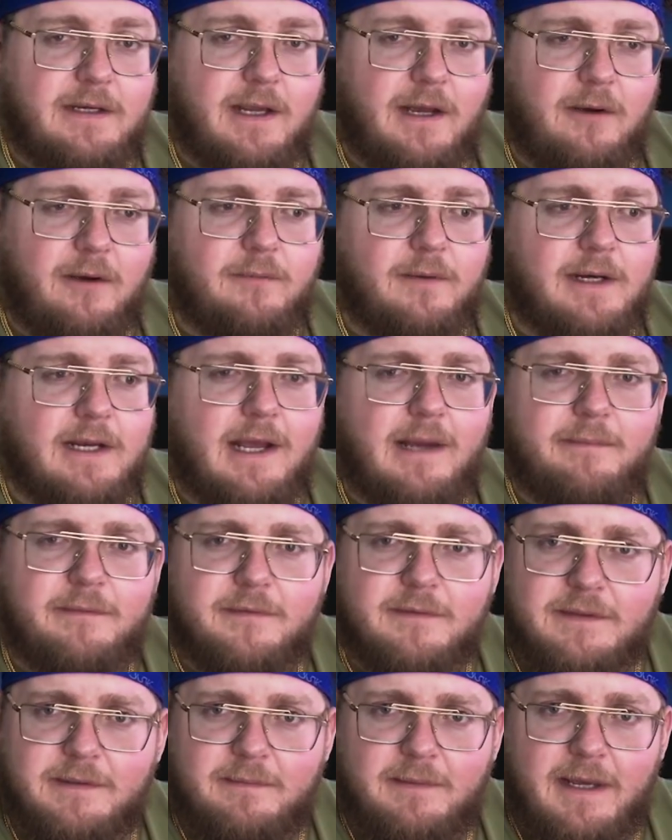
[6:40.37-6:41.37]
Now, what
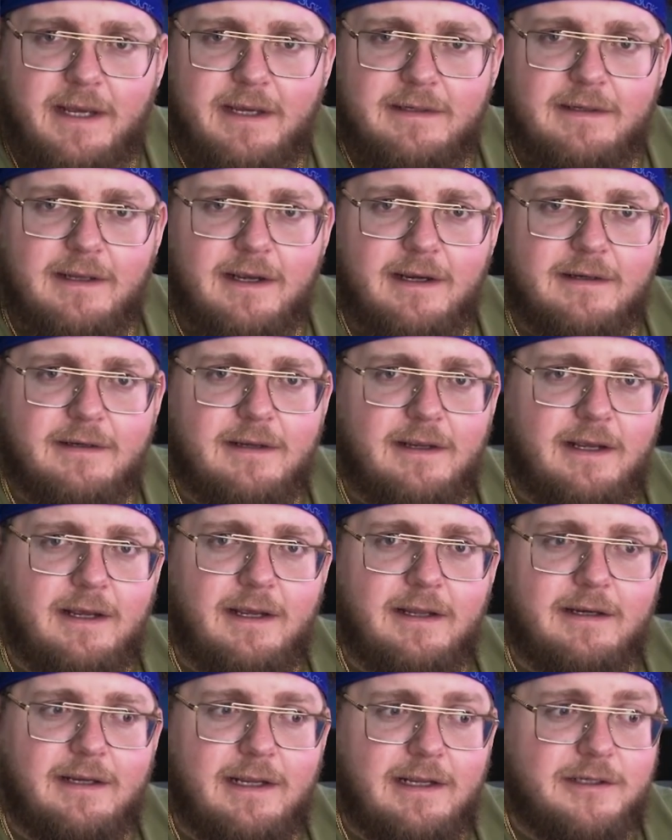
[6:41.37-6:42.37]
happened with the PACT Act
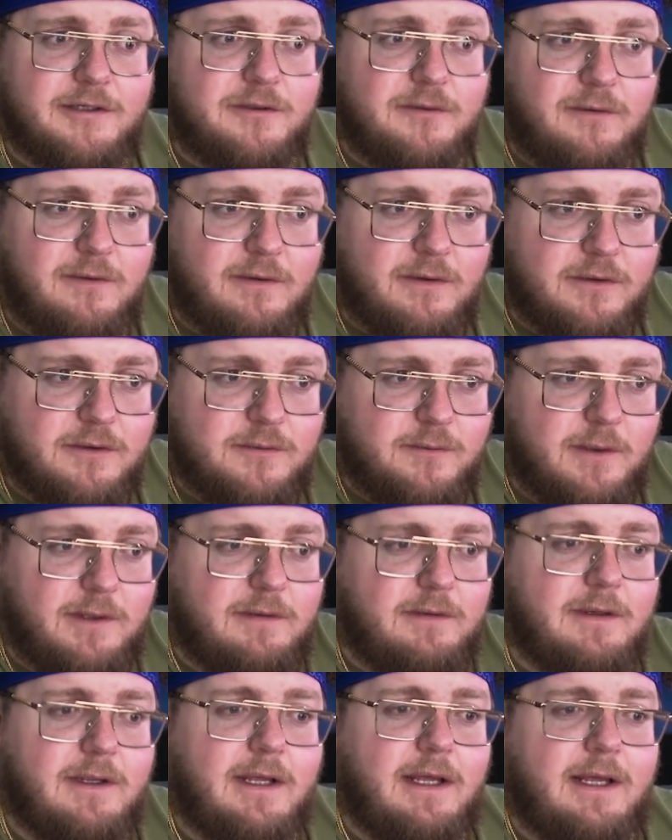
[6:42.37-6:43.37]
and Agent Orange?
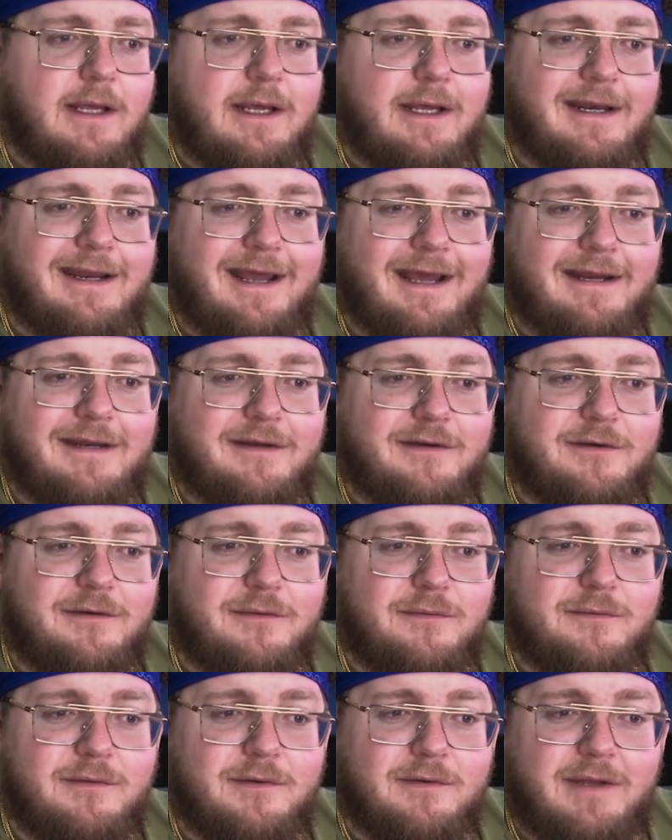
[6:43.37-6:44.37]
Well, it added
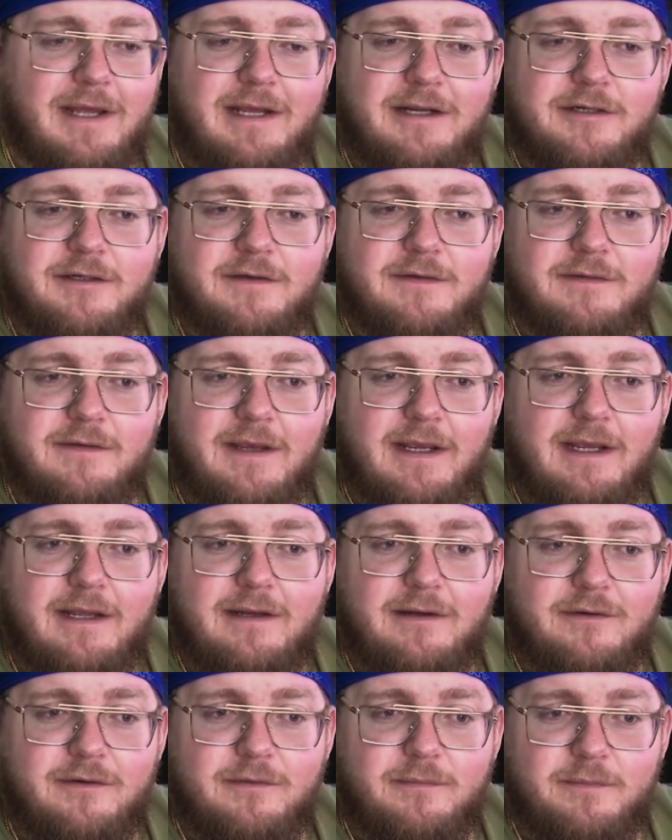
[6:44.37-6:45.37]
new locations
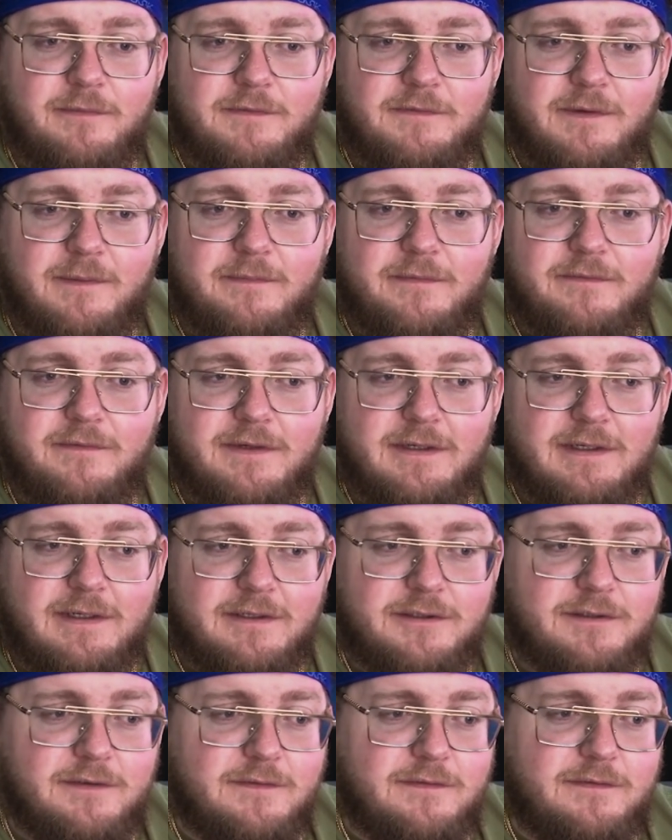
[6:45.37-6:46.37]
and new presumptive
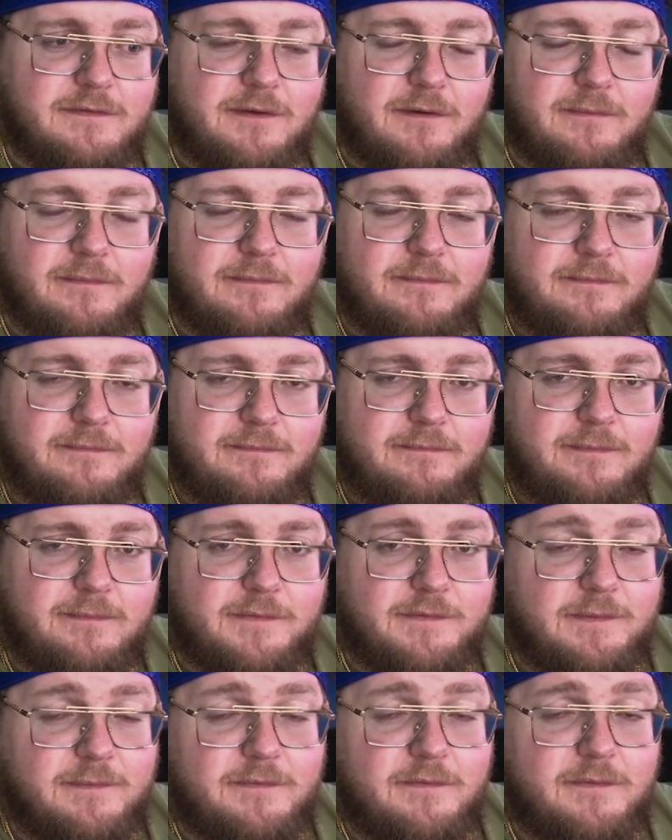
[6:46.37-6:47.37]
conditions. So,
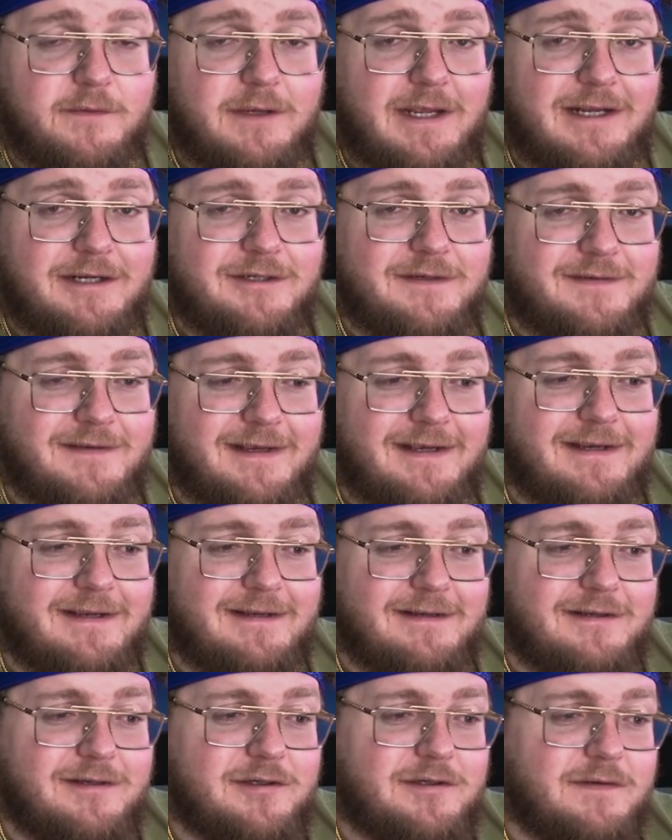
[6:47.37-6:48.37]
presumptive locations and
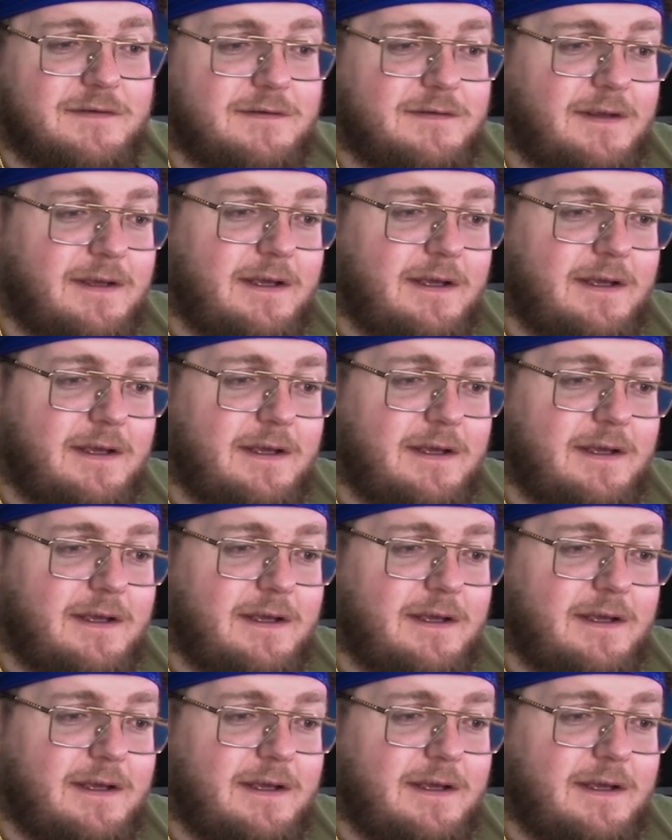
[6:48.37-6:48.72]
conditions.